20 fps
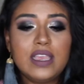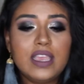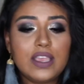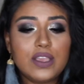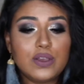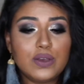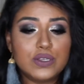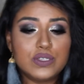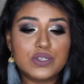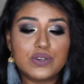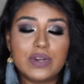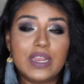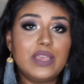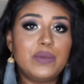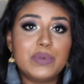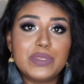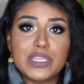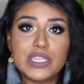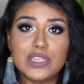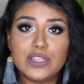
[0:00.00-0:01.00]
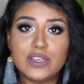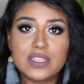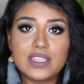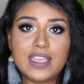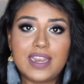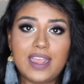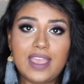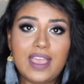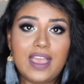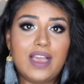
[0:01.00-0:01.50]
It goes great with the look
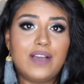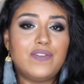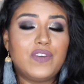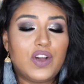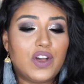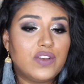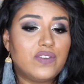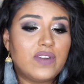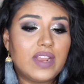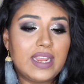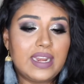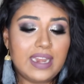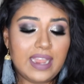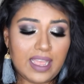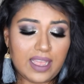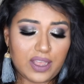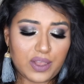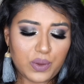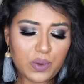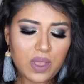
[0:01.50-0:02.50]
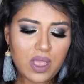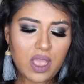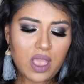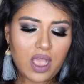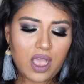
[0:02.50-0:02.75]
that I have on right now.